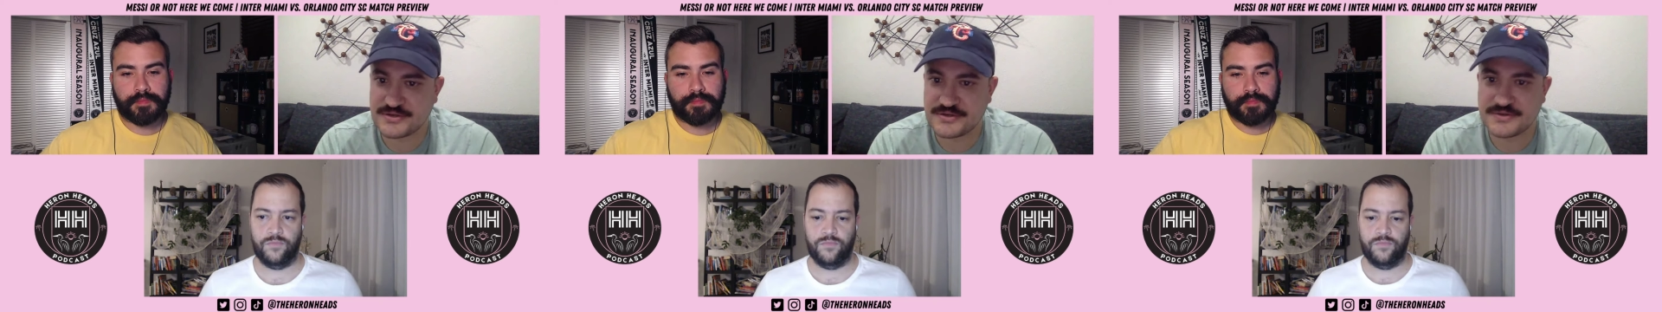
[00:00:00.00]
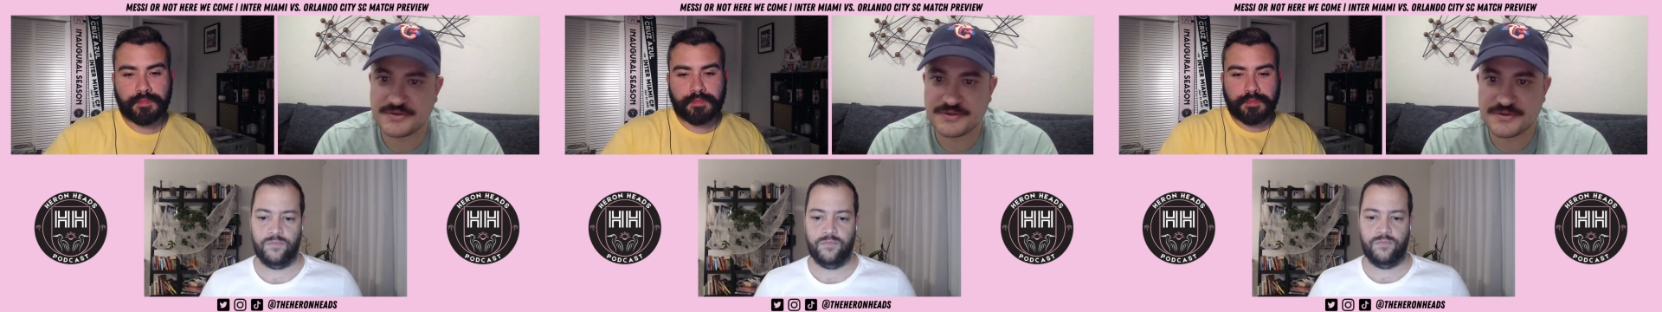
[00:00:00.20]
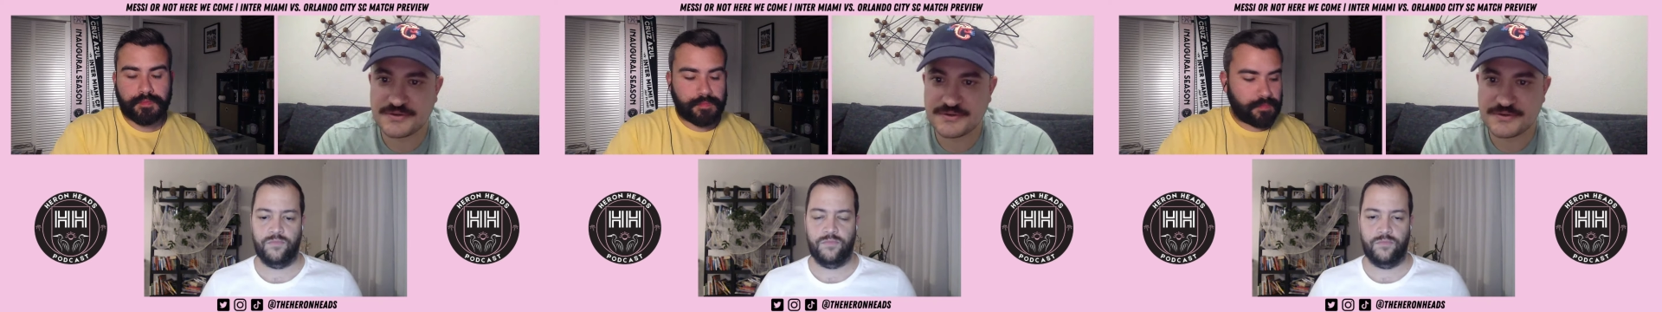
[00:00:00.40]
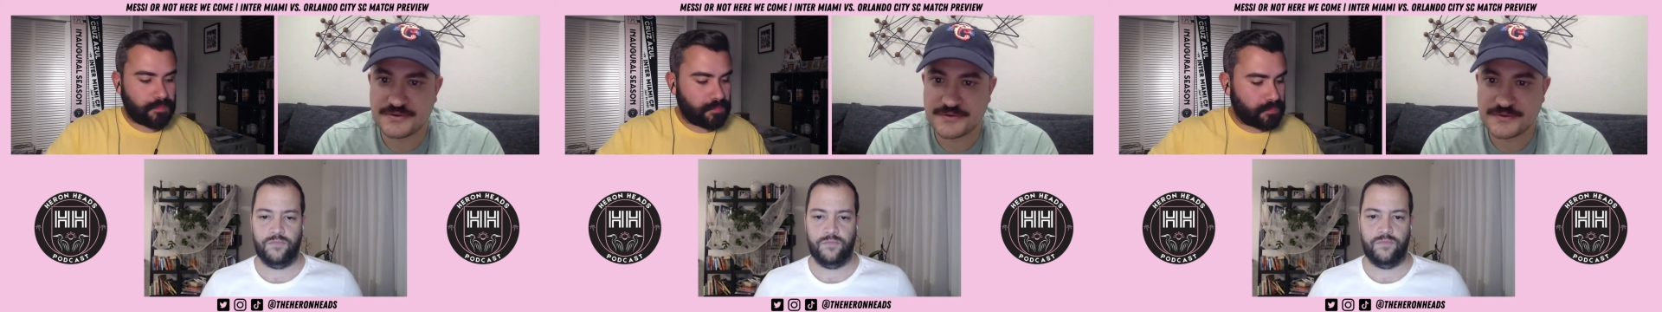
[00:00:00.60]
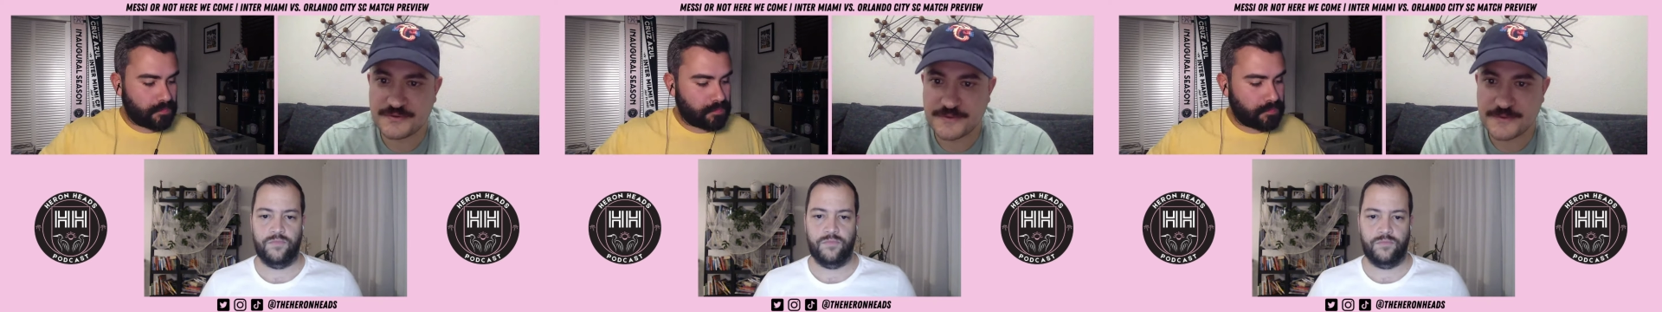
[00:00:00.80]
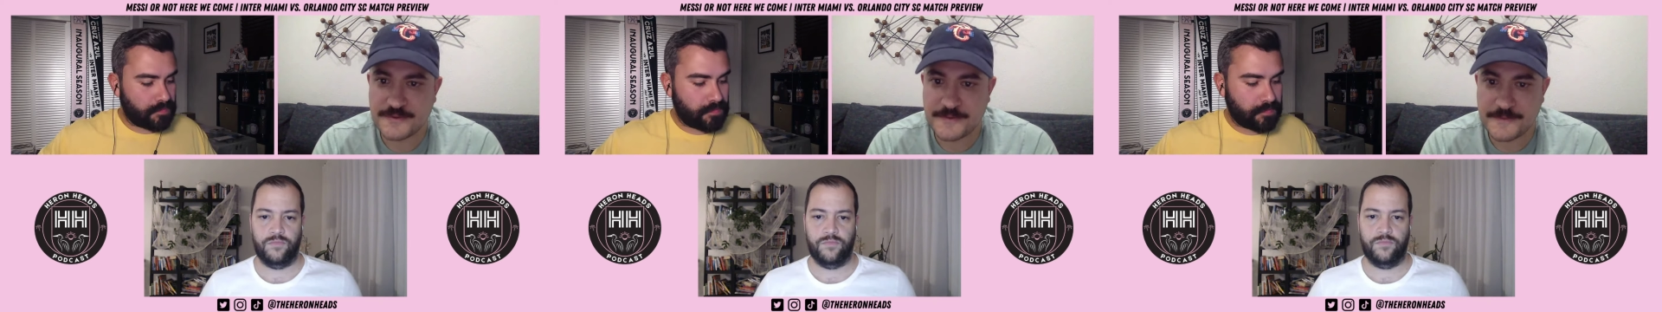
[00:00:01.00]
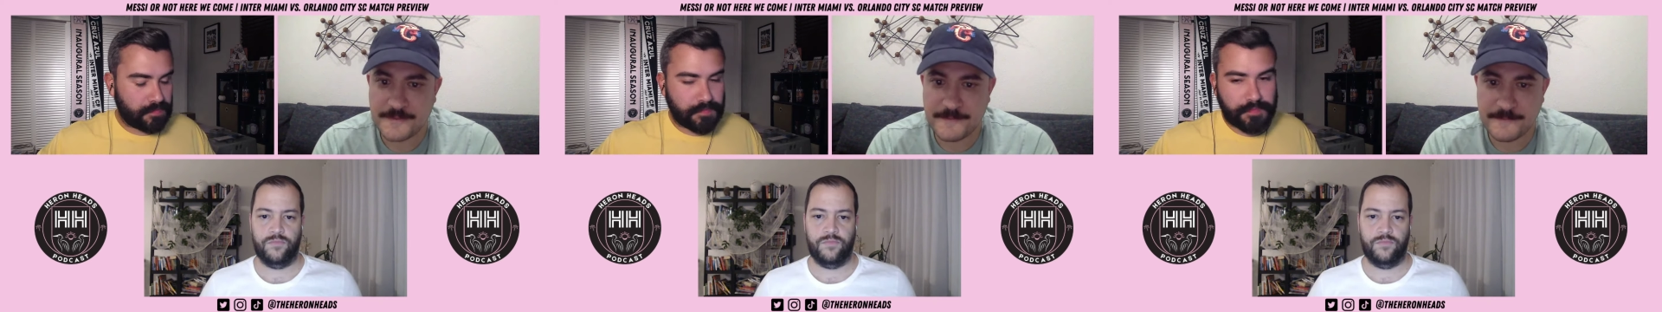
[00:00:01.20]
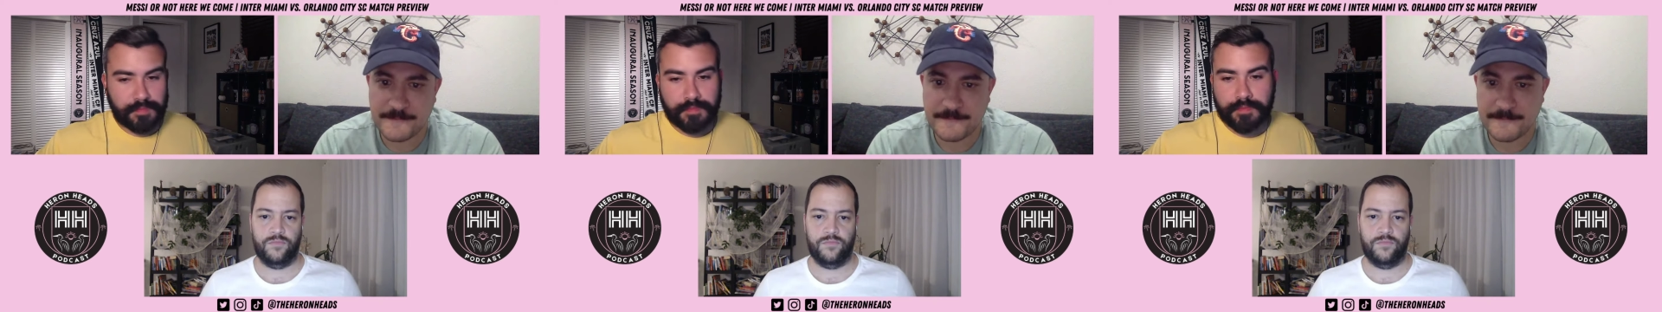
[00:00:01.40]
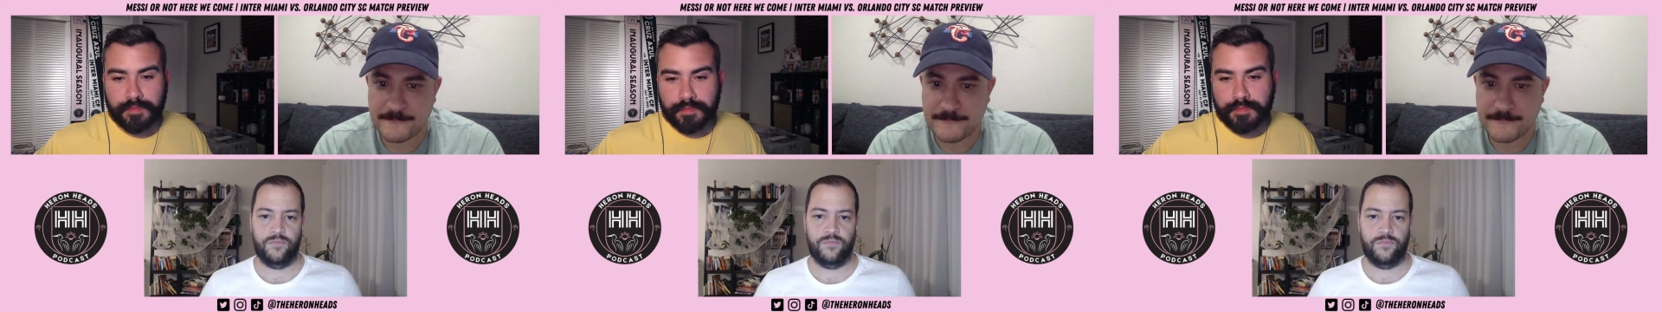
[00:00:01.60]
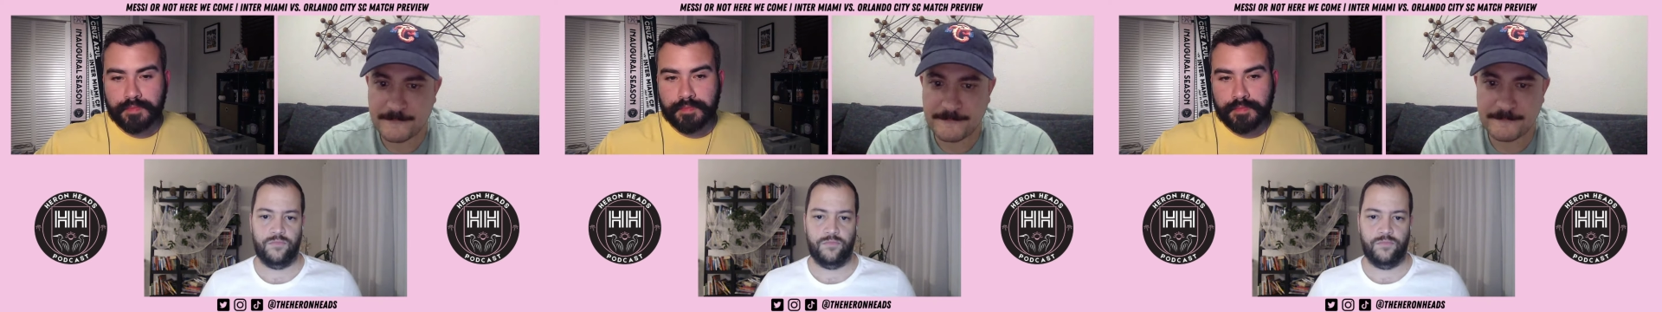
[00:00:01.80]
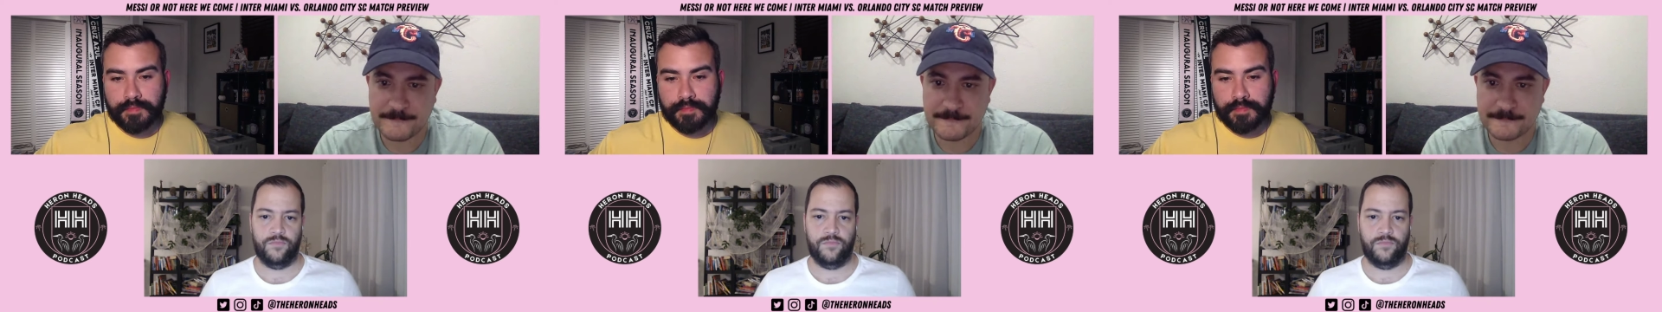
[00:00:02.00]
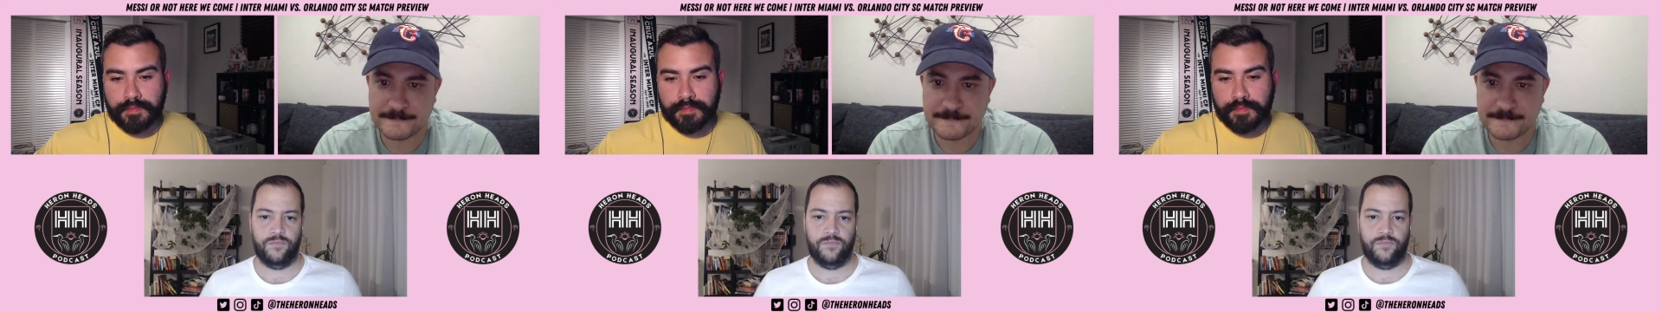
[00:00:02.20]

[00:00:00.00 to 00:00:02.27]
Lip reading: No one is speaking in this clip.